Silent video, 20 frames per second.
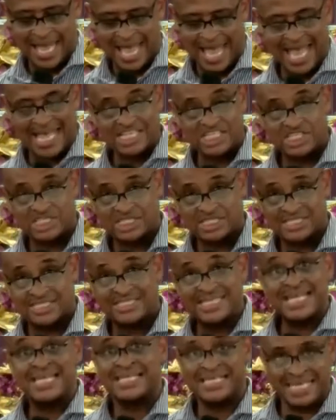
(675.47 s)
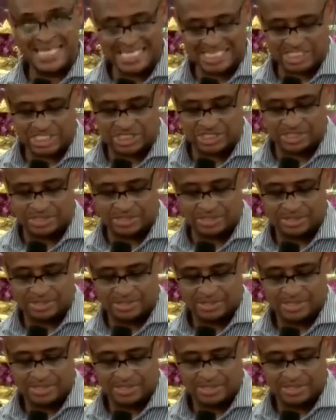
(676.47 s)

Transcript: as sinless